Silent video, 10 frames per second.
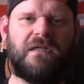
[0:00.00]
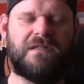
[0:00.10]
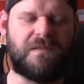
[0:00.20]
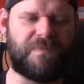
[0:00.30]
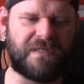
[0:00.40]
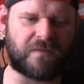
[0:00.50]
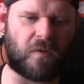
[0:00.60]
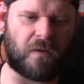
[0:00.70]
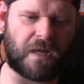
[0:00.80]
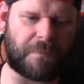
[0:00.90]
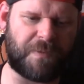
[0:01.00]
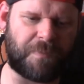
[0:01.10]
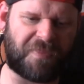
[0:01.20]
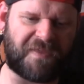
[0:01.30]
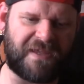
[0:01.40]
Just because a whole lot of
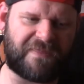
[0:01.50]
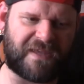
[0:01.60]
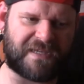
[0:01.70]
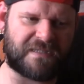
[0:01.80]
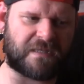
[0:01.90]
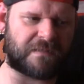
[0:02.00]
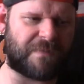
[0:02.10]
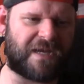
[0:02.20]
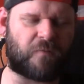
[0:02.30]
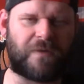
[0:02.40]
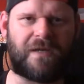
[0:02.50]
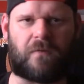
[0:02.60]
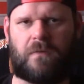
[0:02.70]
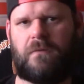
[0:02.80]
people think things doesn't make it real.